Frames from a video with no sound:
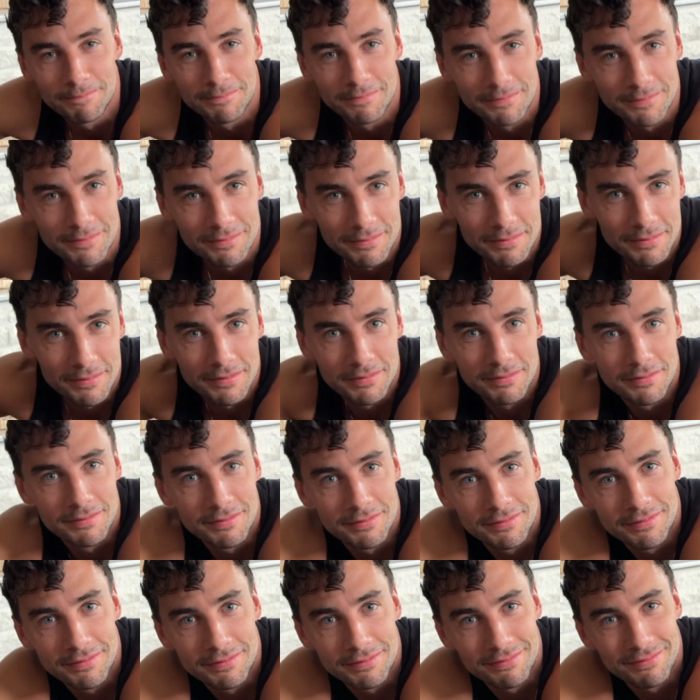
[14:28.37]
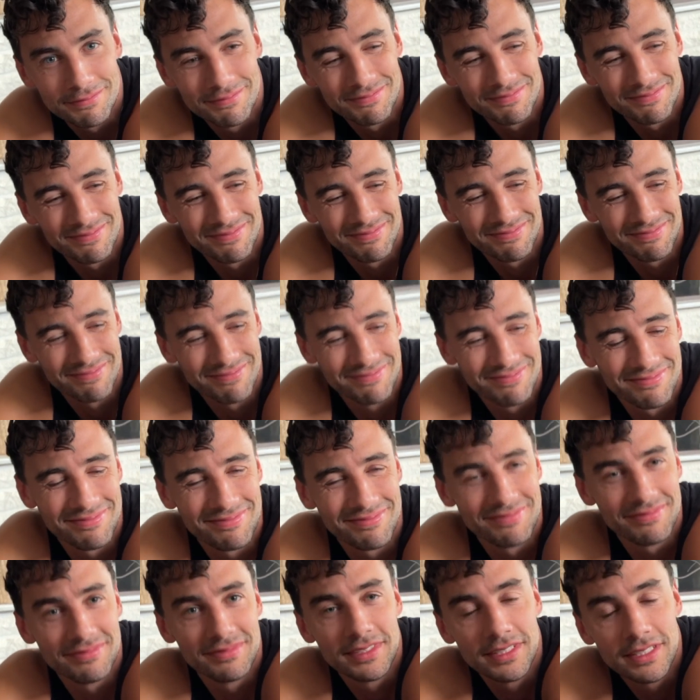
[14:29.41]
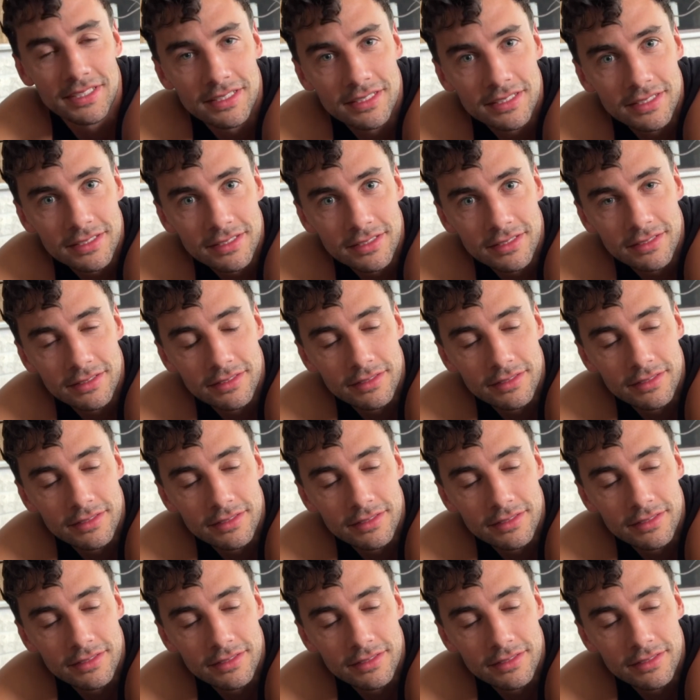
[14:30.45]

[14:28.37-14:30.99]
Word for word: how you feeling? Tell how did you sleep?